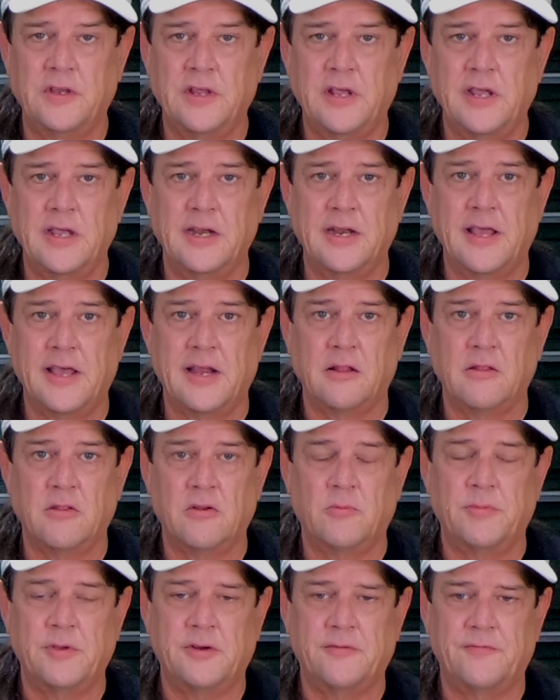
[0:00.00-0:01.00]
day and had a
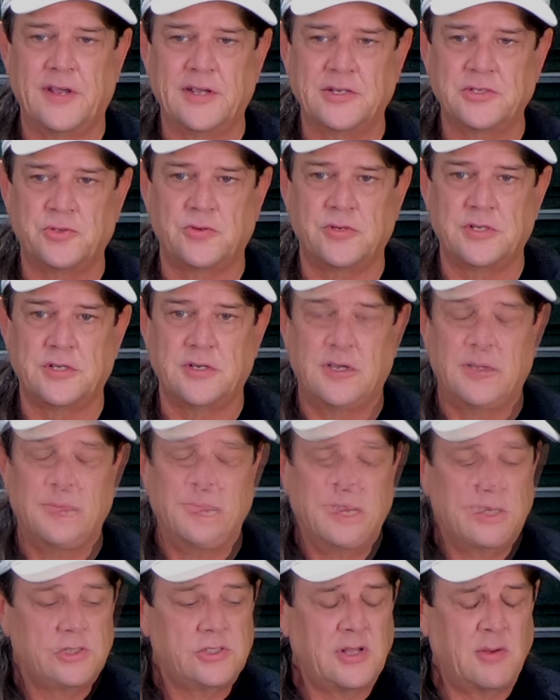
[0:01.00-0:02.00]
little bit of extra
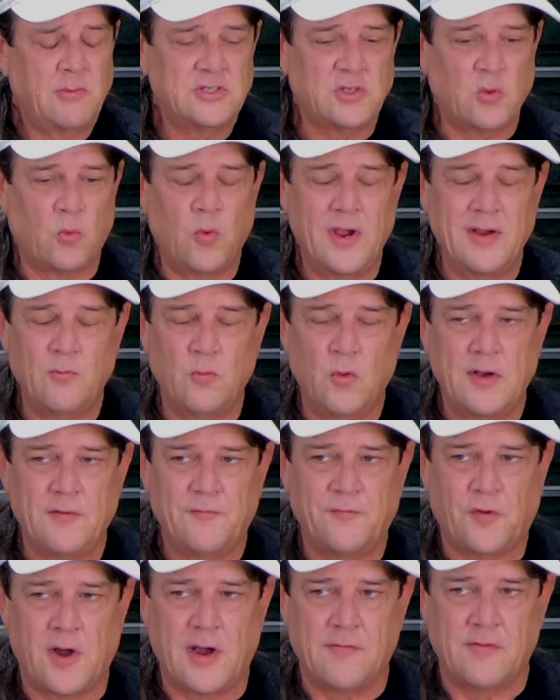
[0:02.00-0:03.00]
time. So that was a win-win
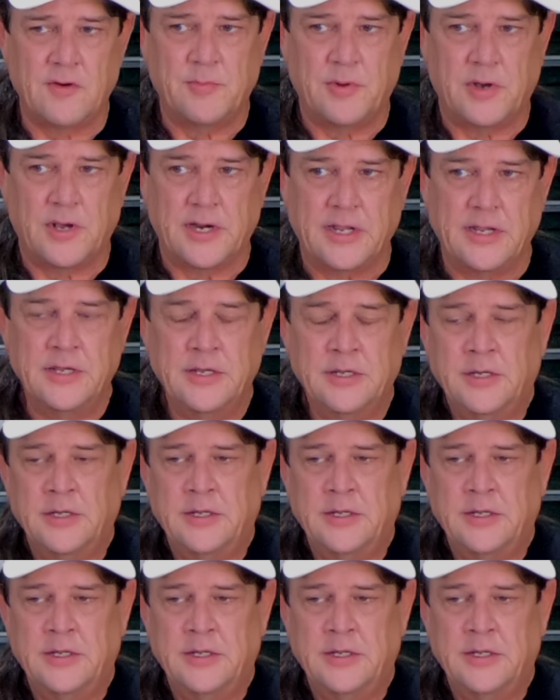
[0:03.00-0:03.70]
for everybody.